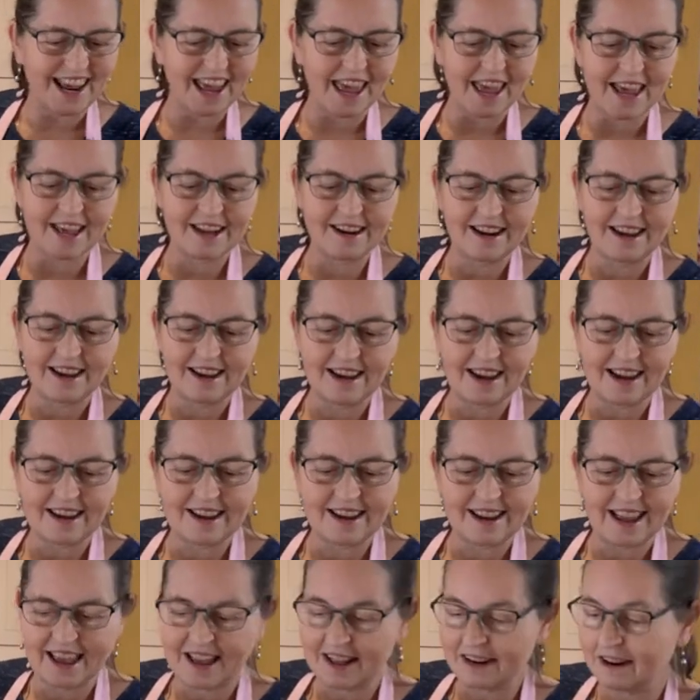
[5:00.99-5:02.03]

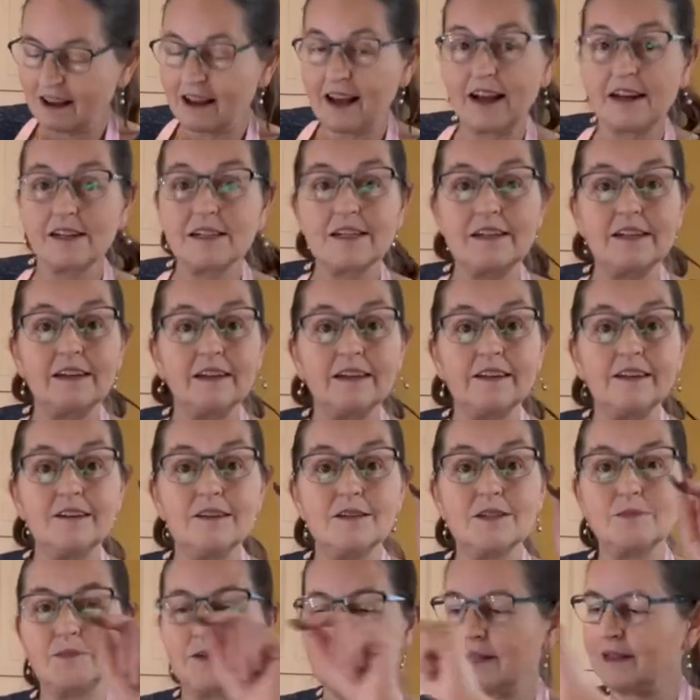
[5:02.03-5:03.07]
And actually I'll
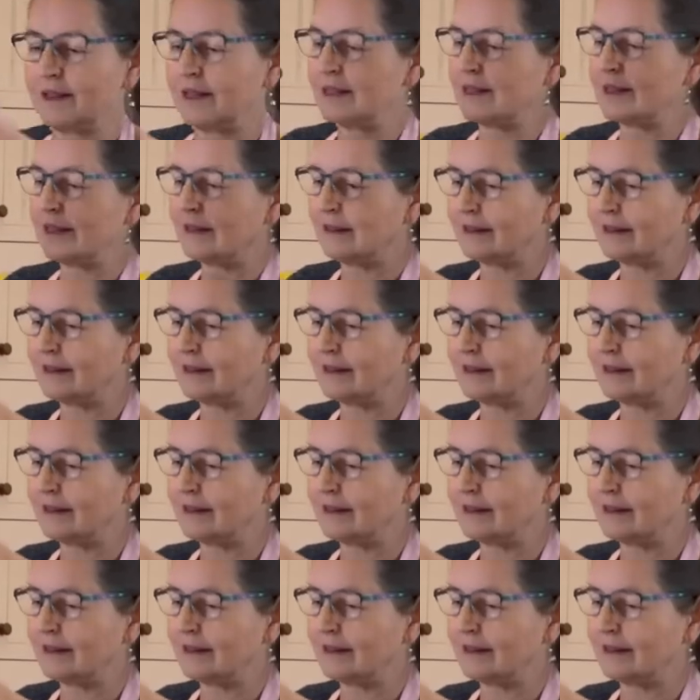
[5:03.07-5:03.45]
use one of these little